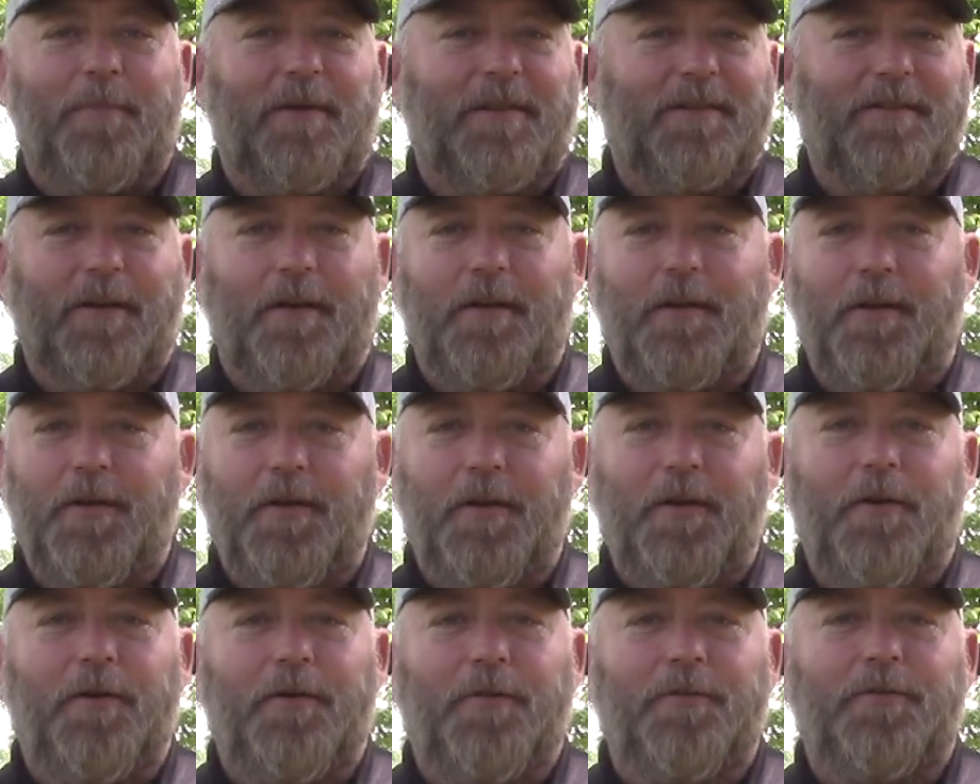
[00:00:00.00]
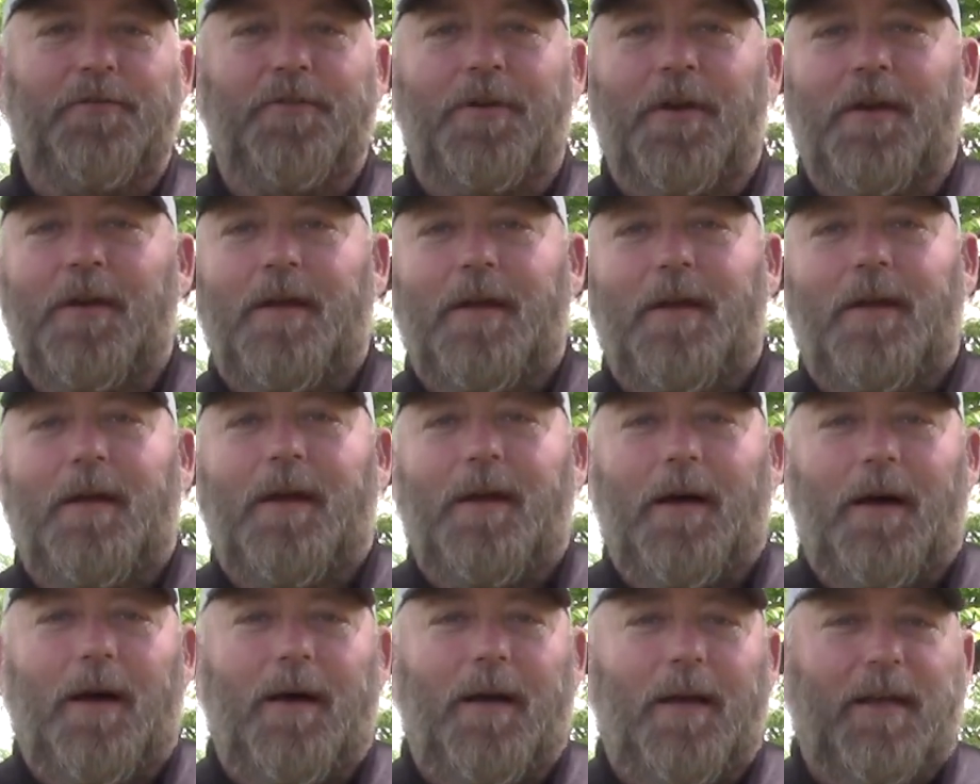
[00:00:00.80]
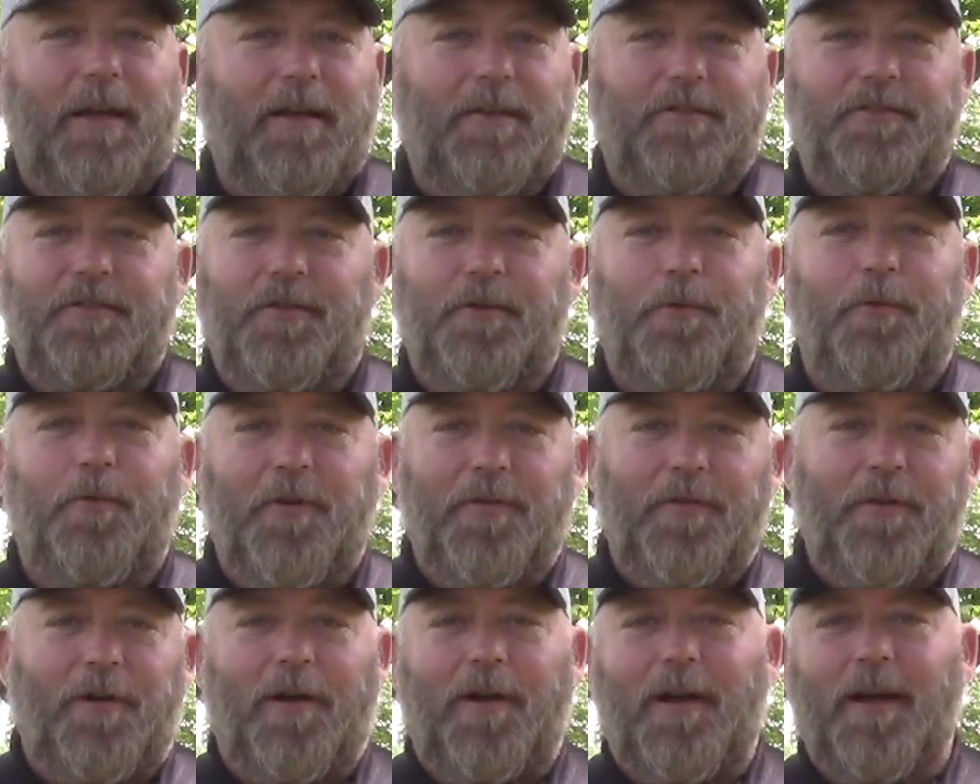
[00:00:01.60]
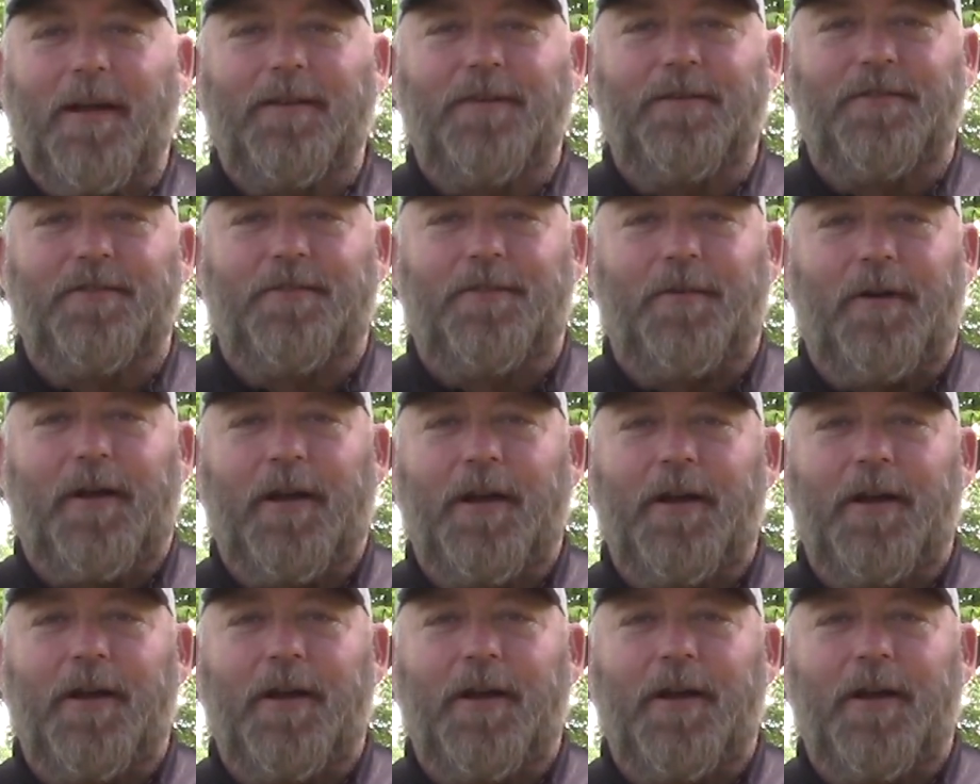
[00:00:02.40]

It's a huge issue with our industry.